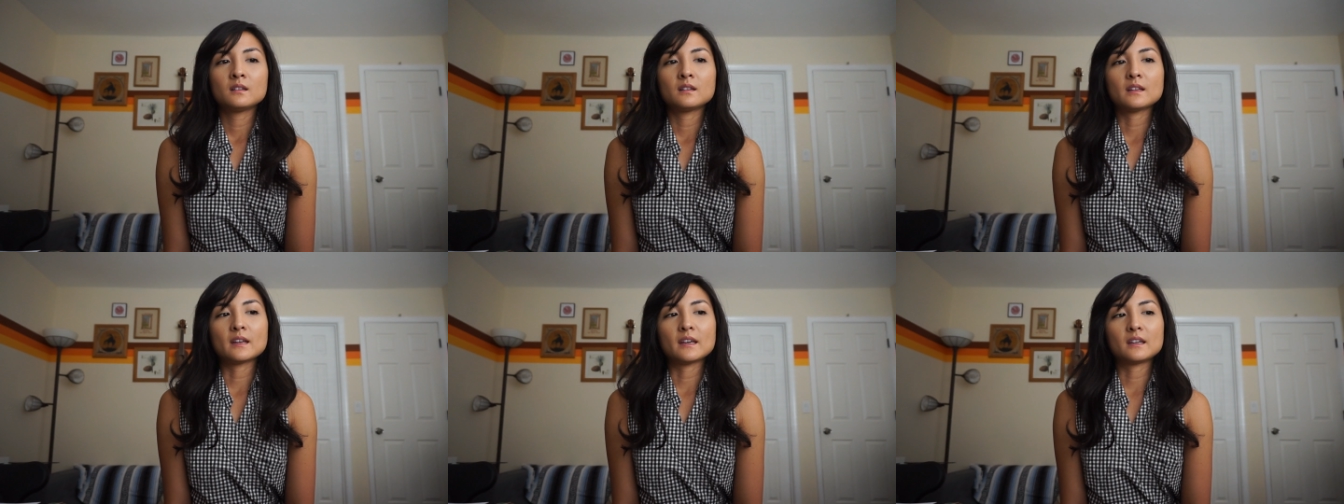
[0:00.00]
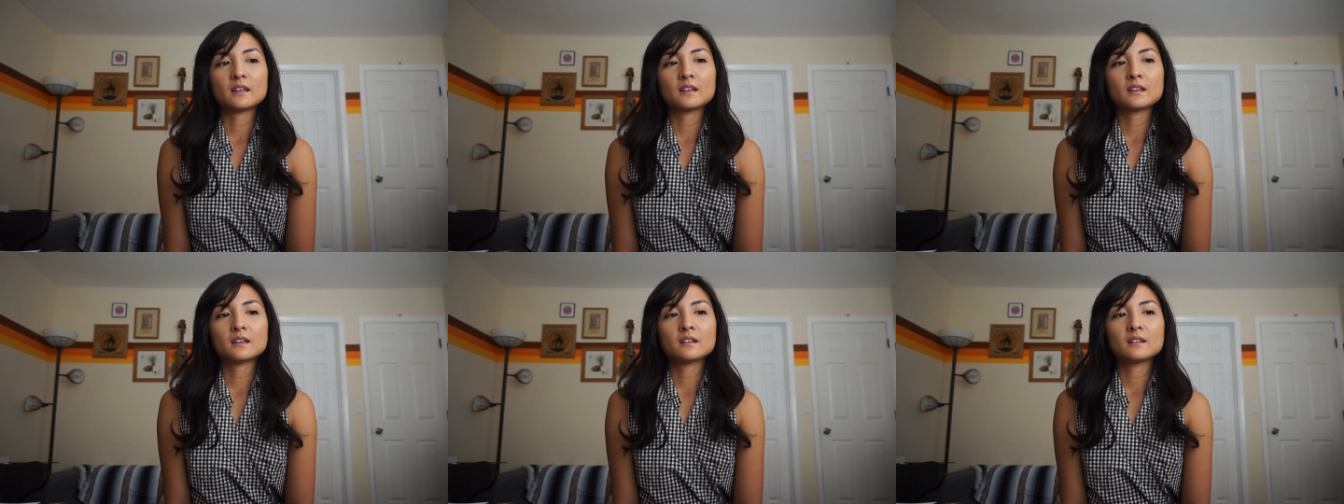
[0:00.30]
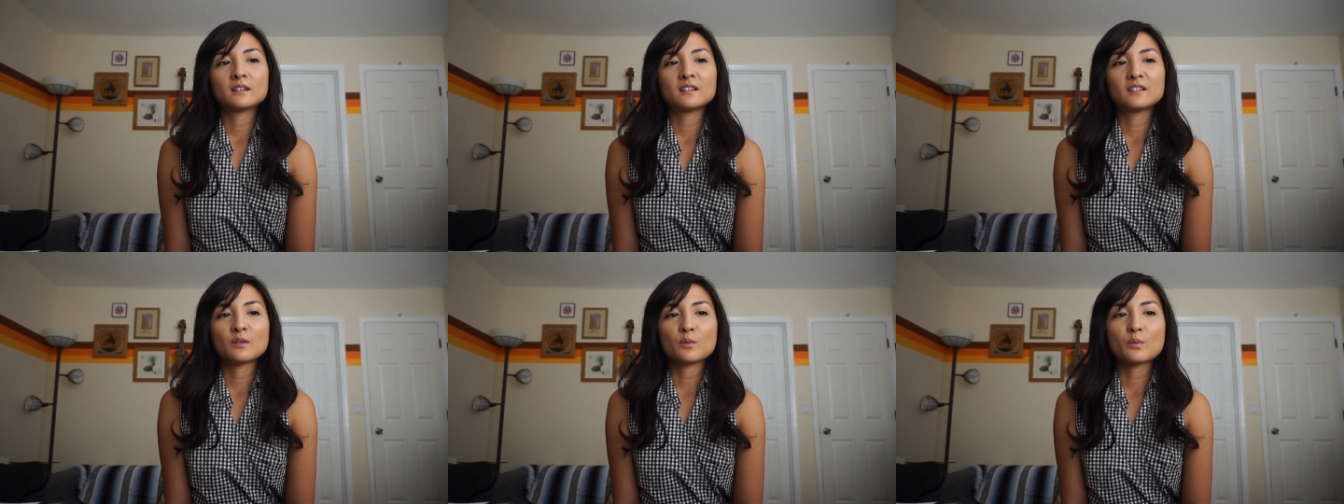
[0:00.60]
Like,
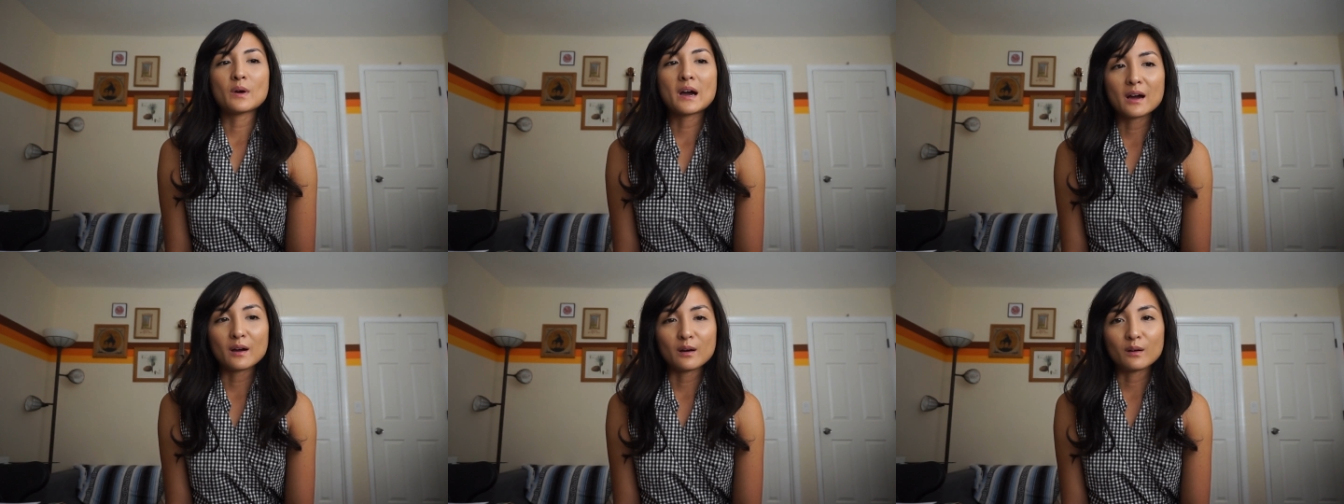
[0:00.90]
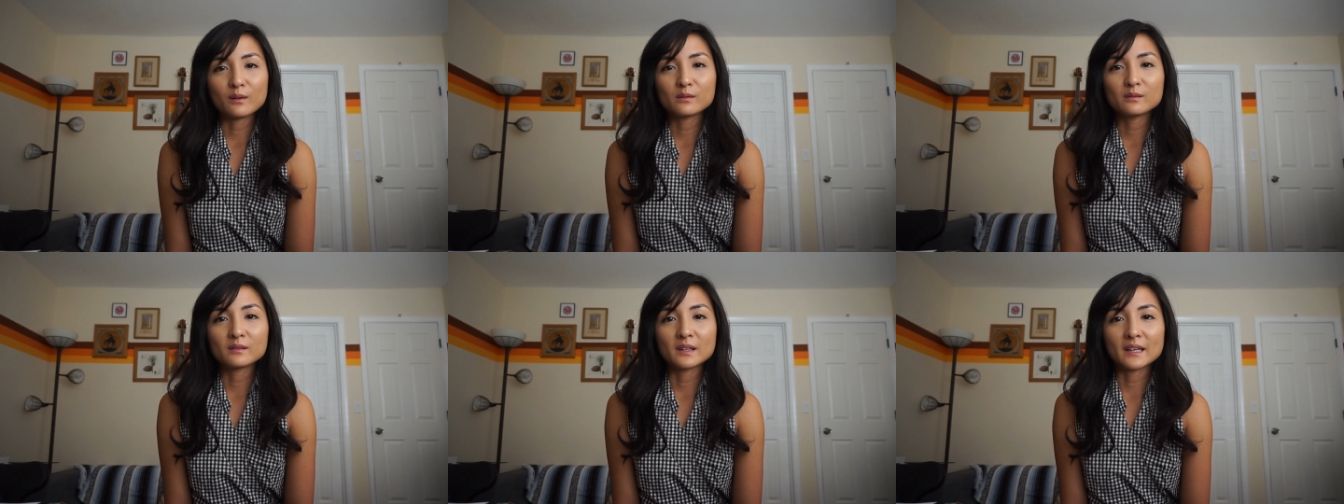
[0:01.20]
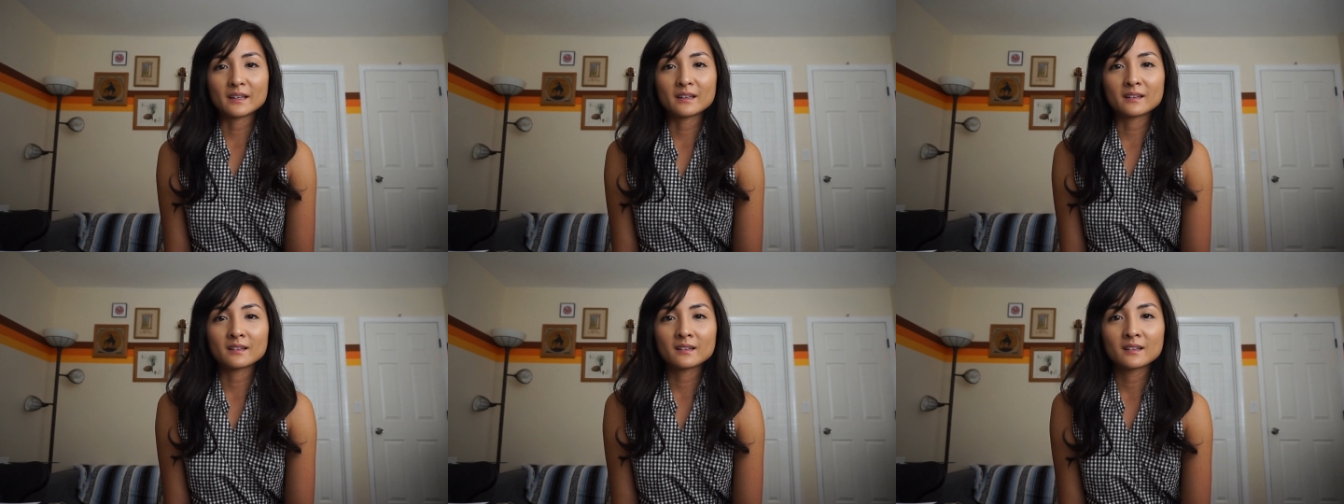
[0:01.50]
wow,
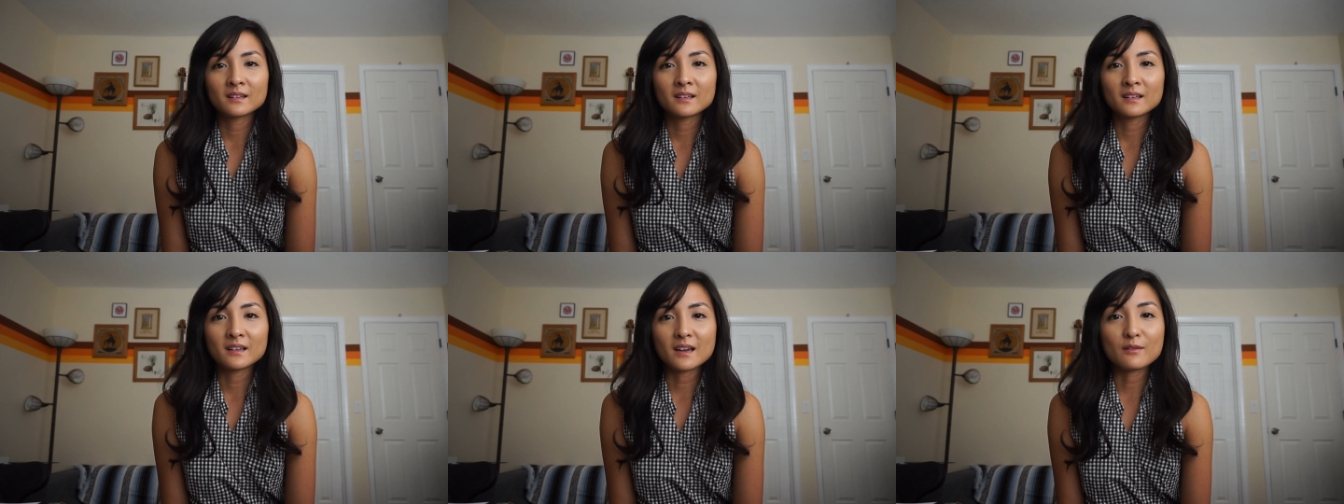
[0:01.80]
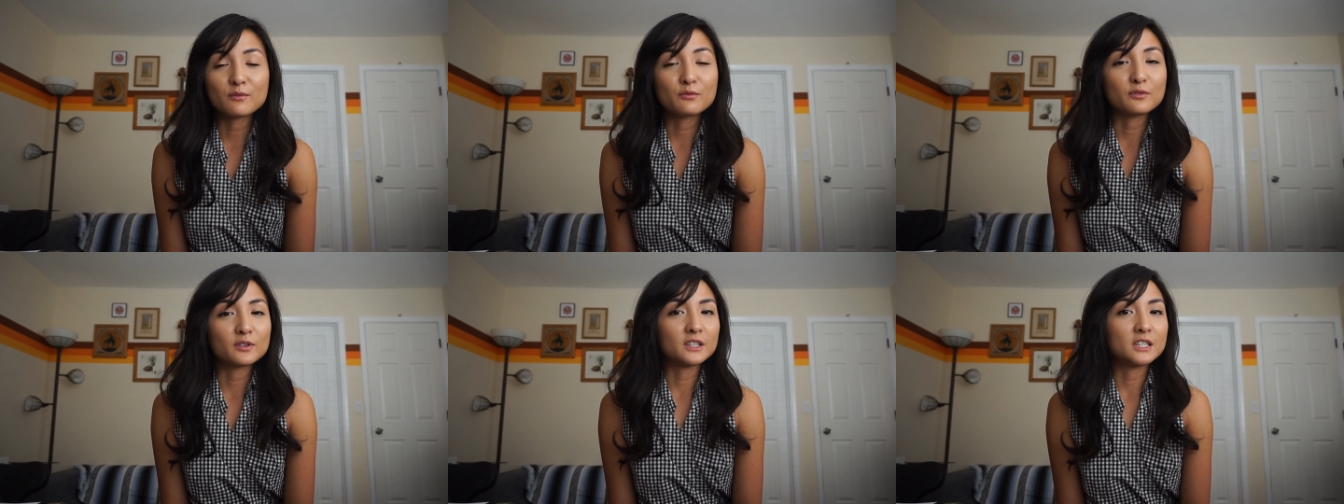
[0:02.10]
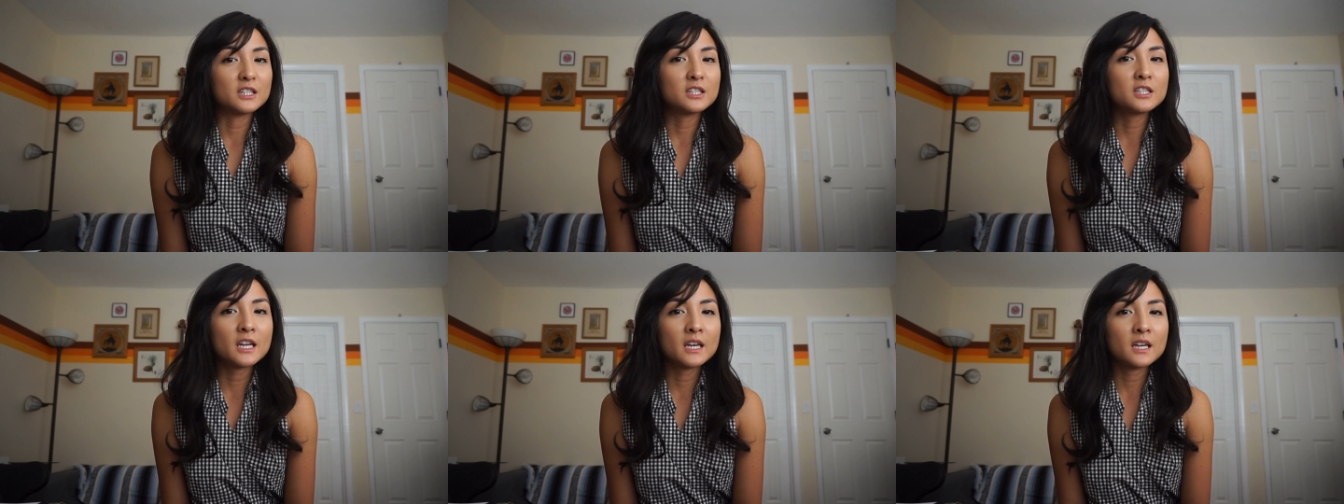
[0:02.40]
like I've
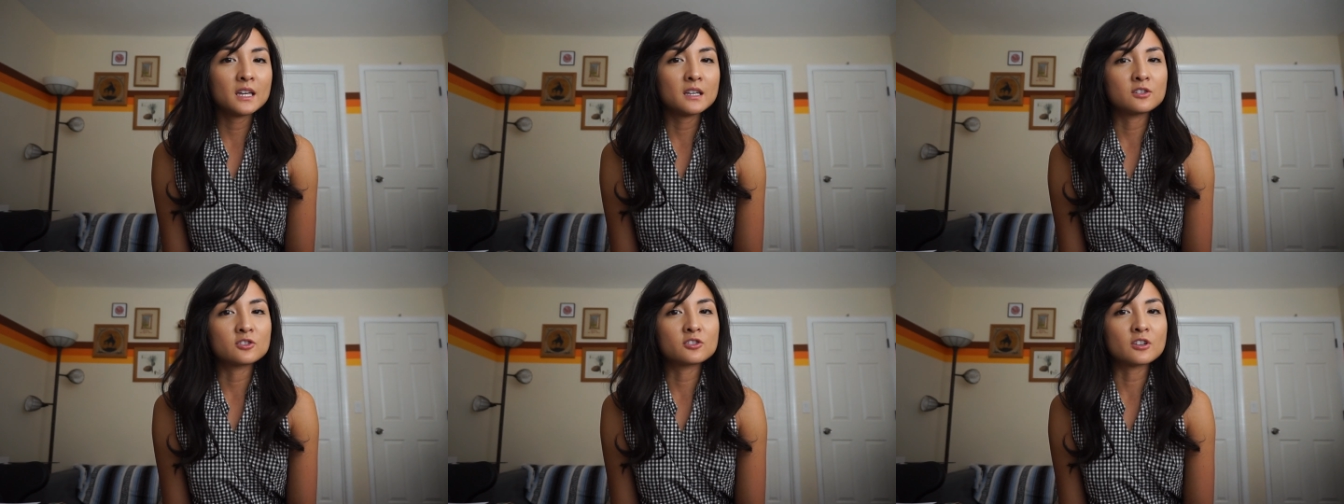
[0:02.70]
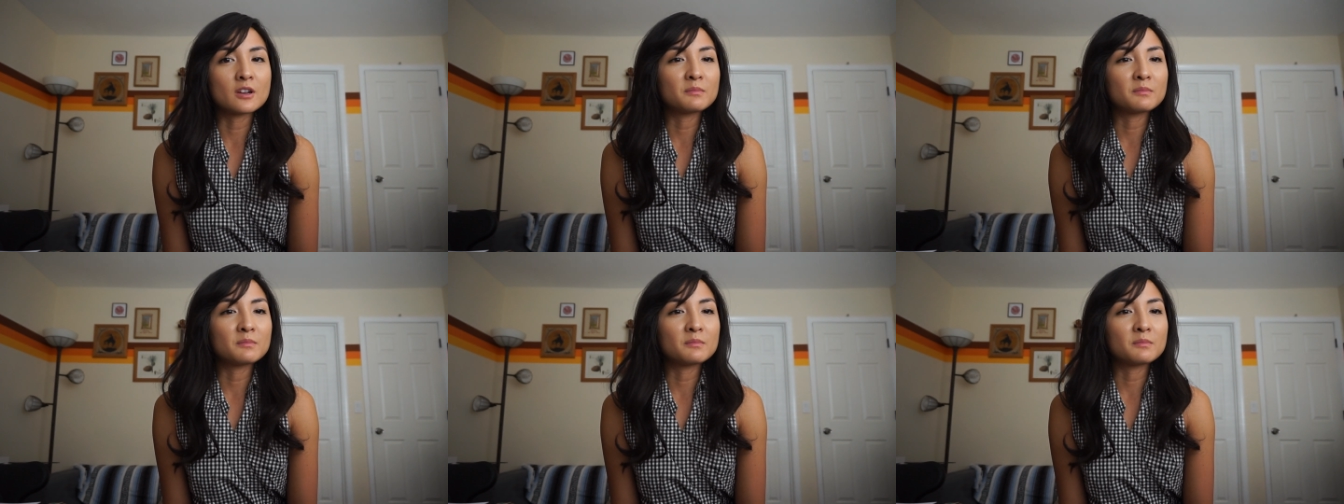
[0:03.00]
really changed.